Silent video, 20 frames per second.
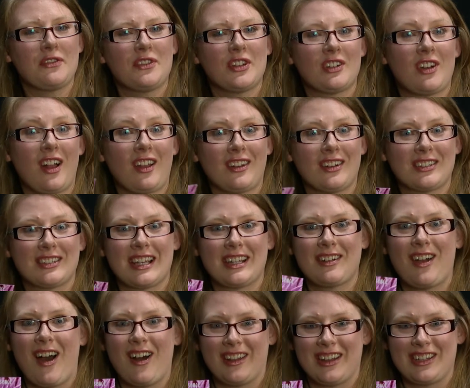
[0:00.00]
the color
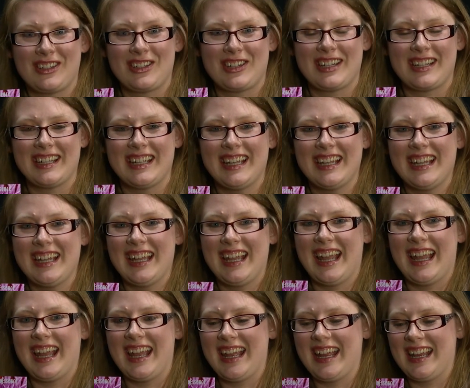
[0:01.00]
psychology.
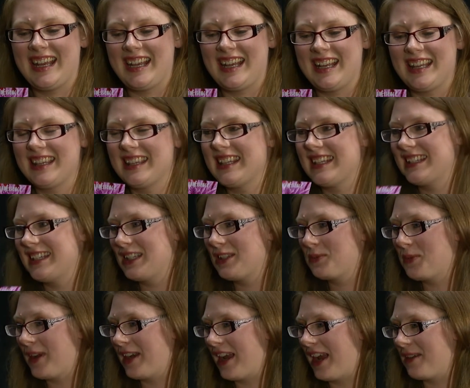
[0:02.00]
And this is
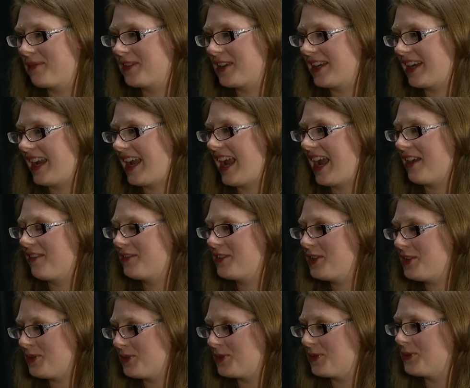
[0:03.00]
what I'm going to have
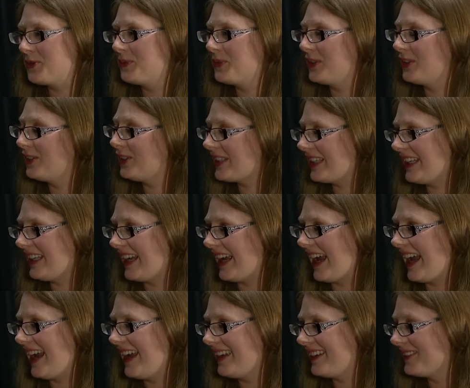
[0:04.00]
you looking
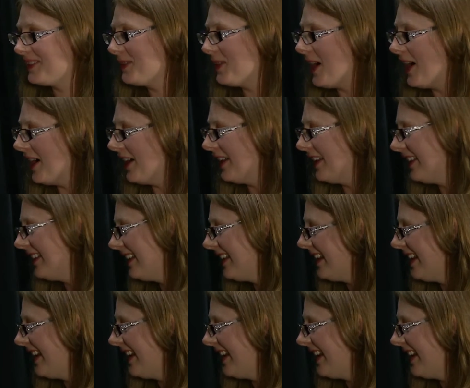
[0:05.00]
at while